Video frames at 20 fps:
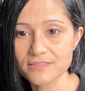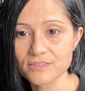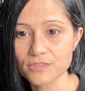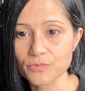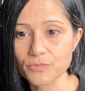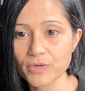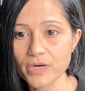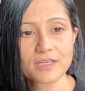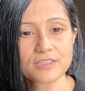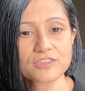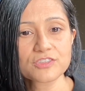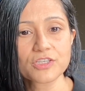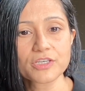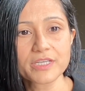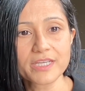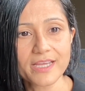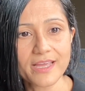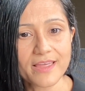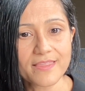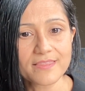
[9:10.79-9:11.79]
So we're
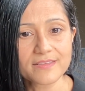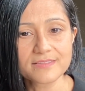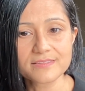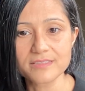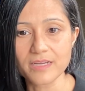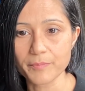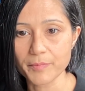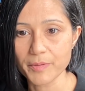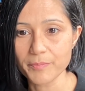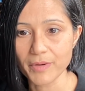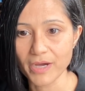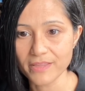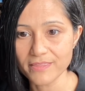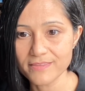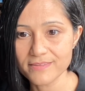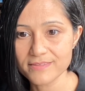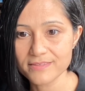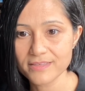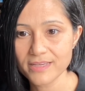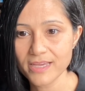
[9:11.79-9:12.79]
starting in the summer
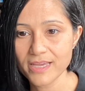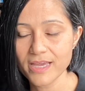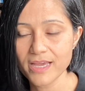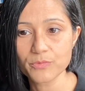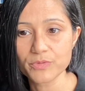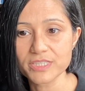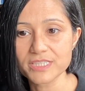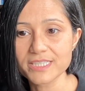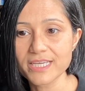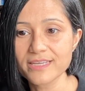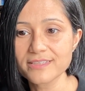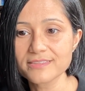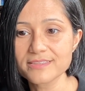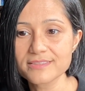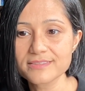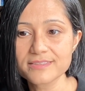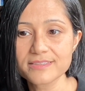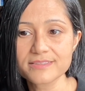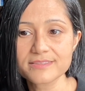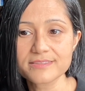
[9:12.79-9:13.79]
months, we tend to
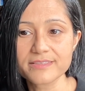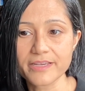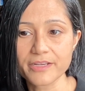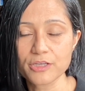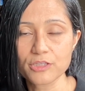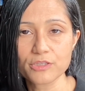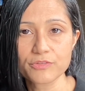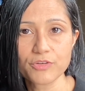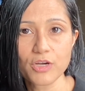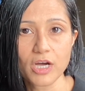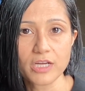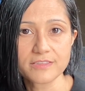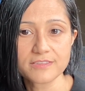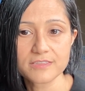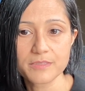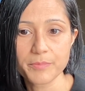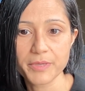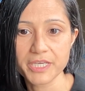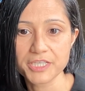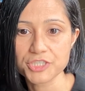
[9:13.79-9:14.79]
see a cycle of
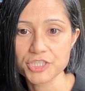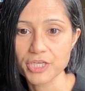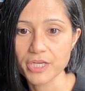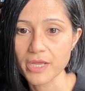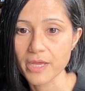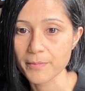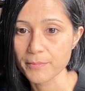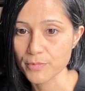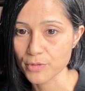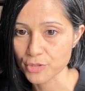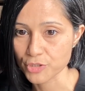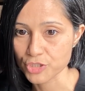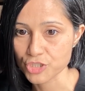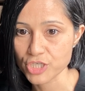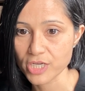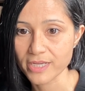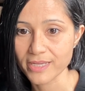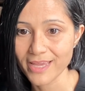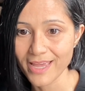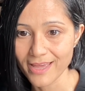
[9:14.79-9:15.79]
constipation
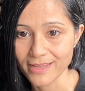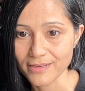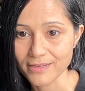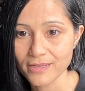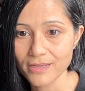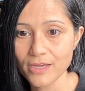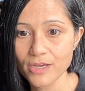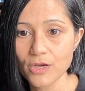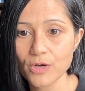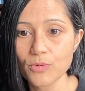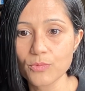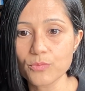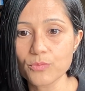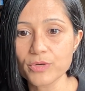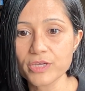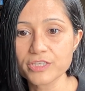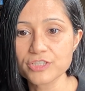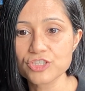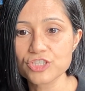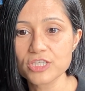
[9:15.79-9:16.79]
emerge again,
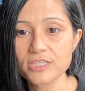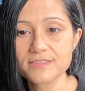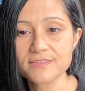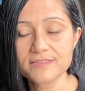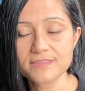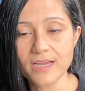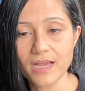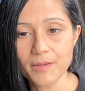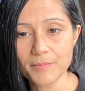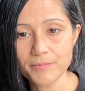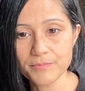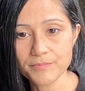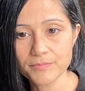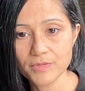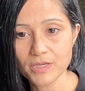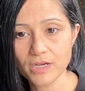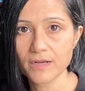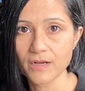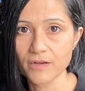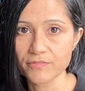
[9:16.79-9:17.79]
which some
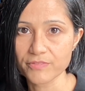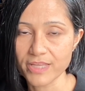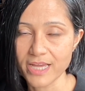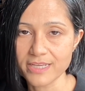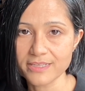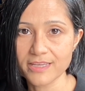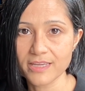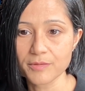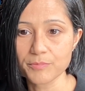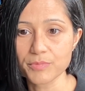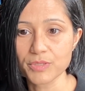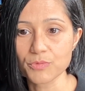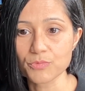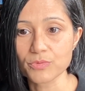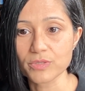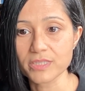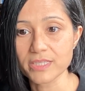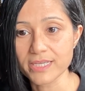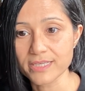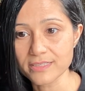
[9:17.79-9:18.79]
of that can be
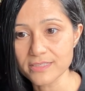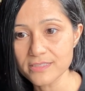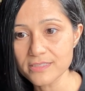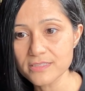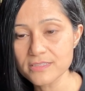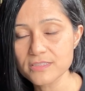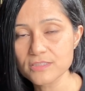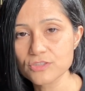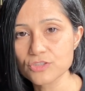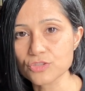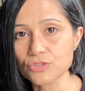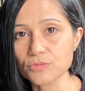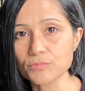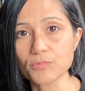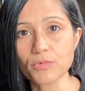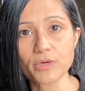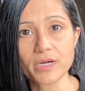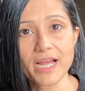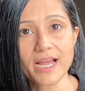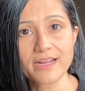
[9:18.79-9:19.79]
related to
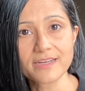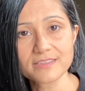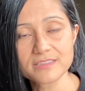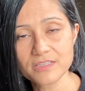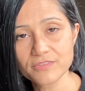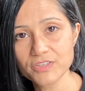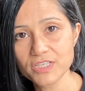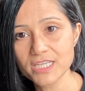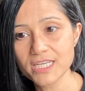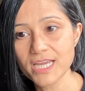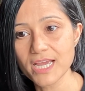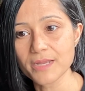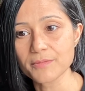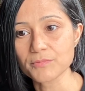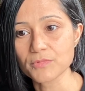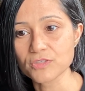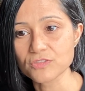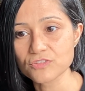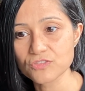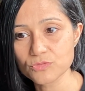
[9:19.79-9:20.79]
more activity and
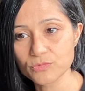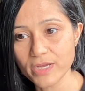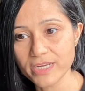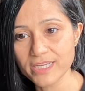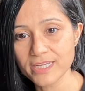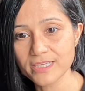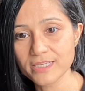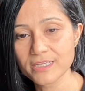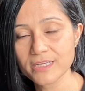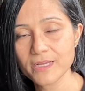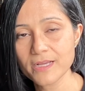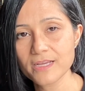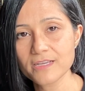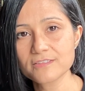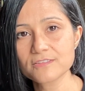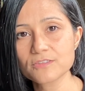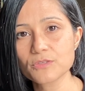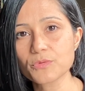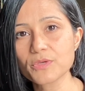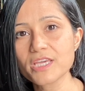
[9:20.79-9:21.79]
more sweating.
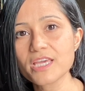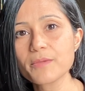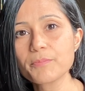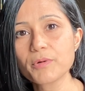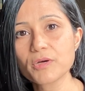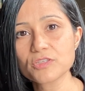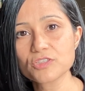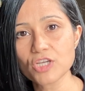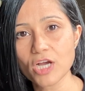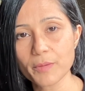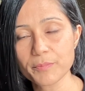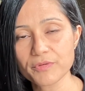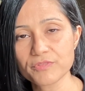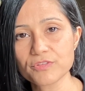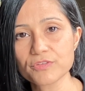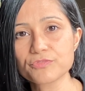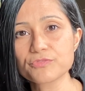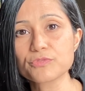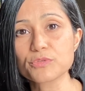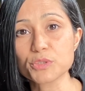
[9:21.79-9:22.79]
So keep on top of the
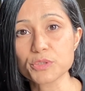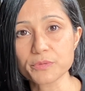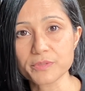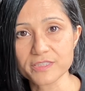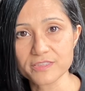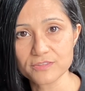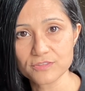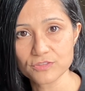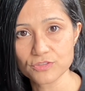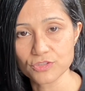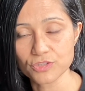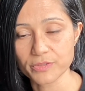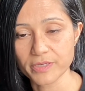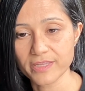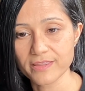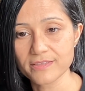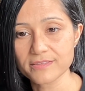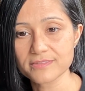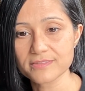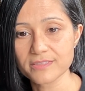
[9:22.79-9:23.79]
fluids
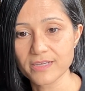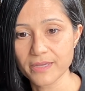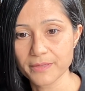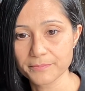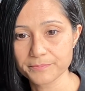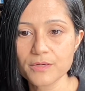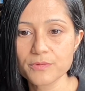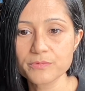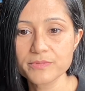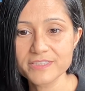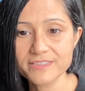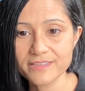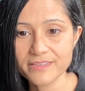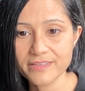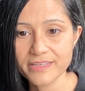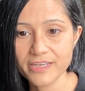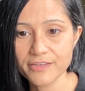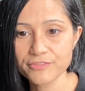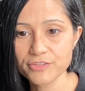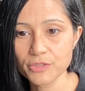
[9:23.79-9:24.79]
during this time.
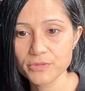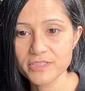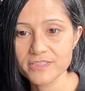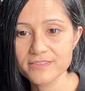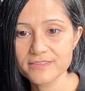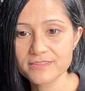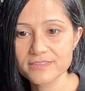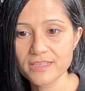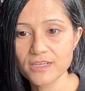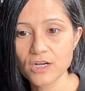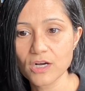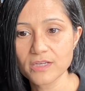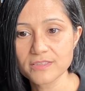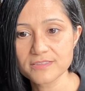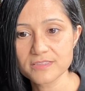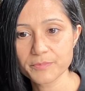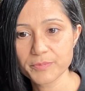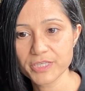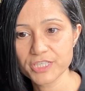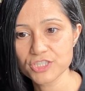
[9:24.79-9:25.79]
Recently, I've noticed
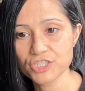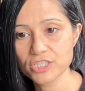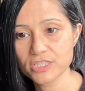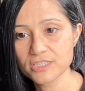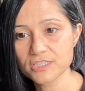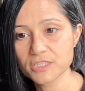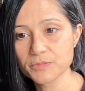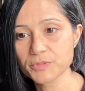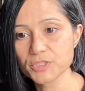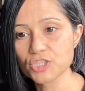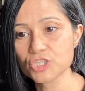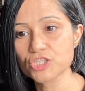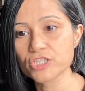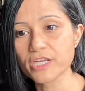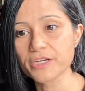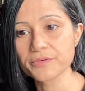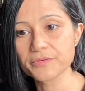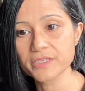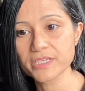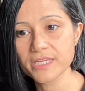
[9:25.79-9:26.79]
constipation to be
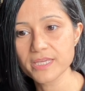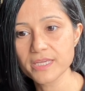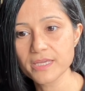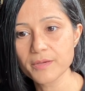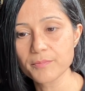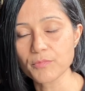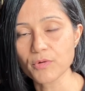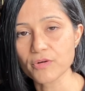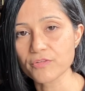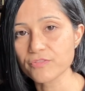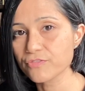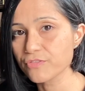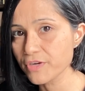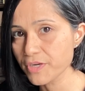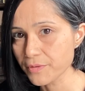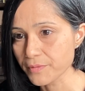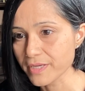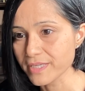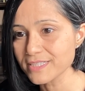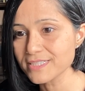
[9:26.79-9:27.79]
generally more
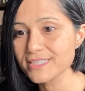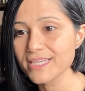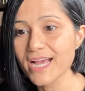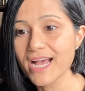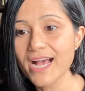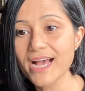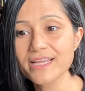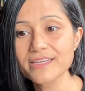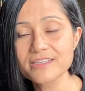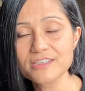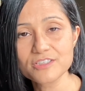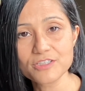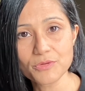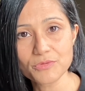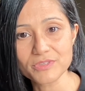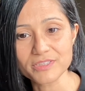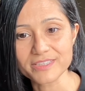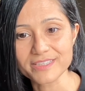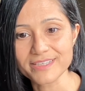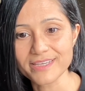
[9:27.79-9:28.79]
frequent,
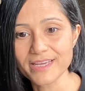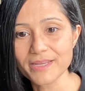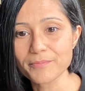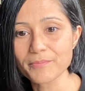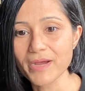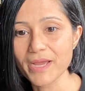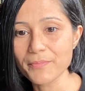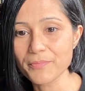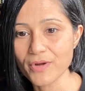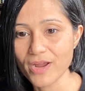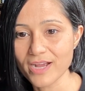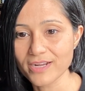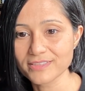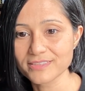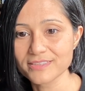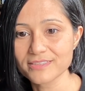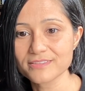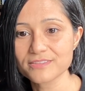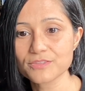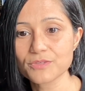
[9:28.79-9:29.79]
anecdotally in my
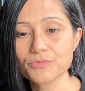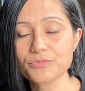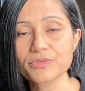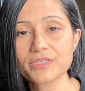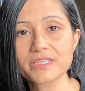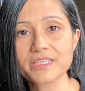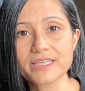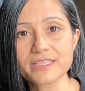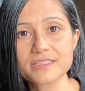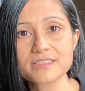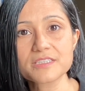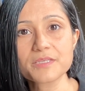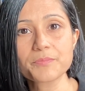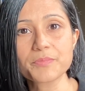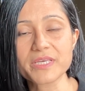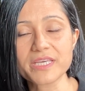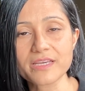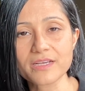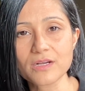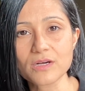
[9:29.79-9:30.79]
practice, related to
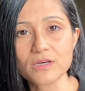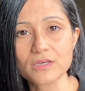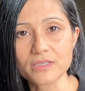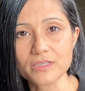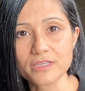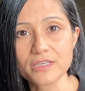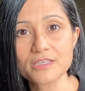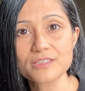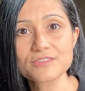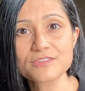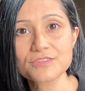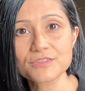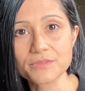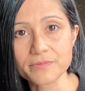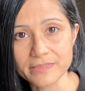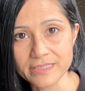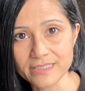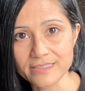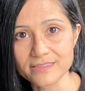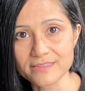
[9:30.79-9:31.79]
being on
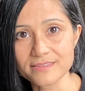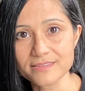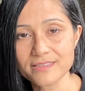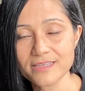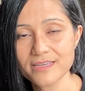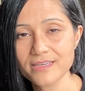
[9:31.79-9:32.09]
screens.